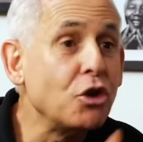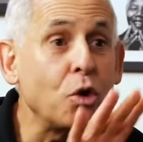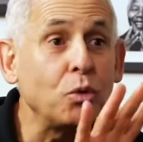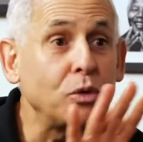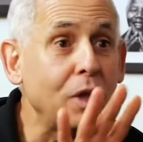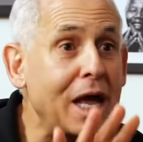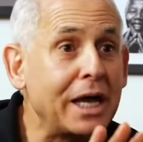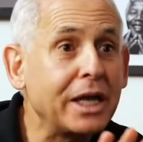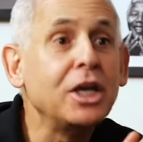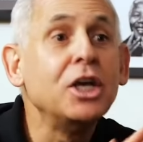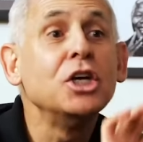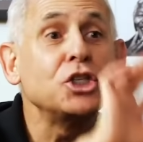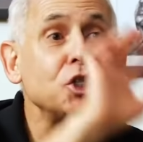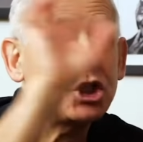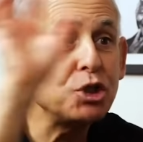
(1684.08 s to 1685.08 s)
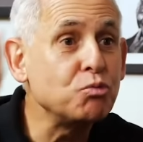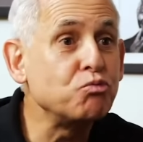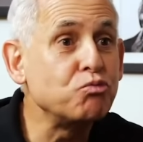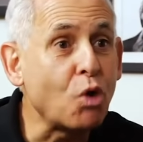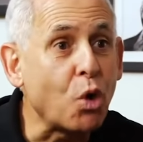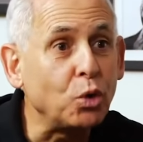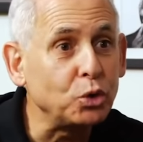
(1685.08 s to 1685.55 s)
no lie, she
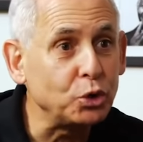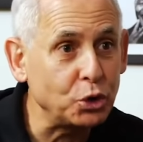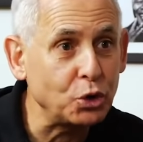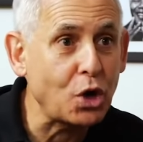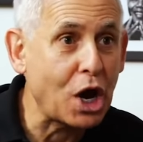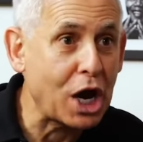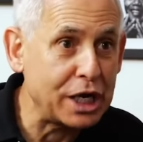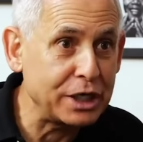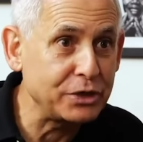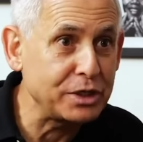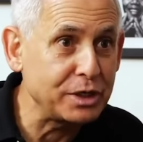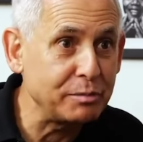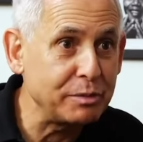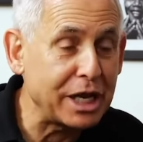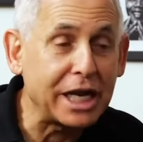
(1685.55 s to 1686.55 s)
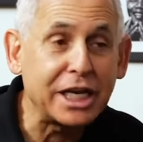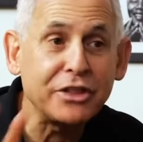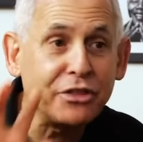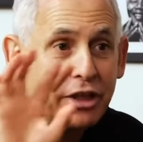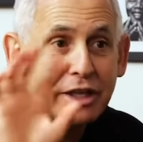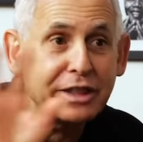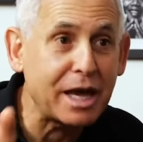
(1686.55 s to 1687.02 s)
rolled her eyes at me. I
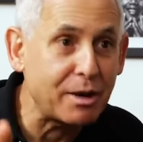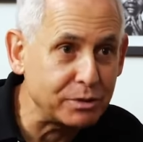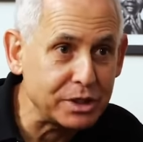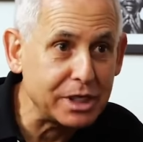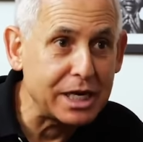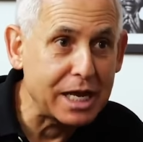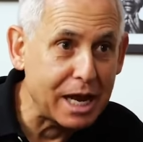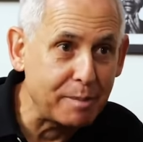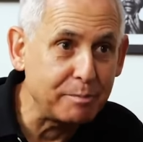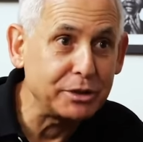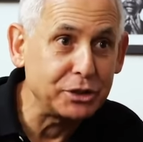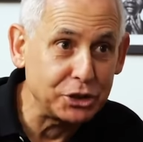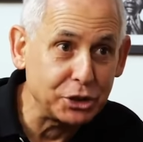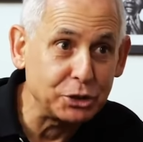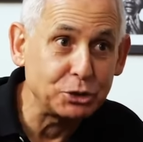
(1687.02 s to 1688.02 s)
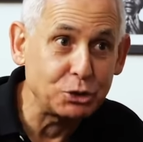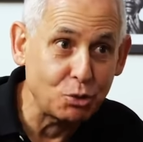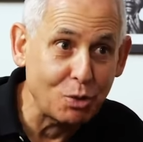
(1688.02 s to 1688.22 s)
didn't think that was going to happen till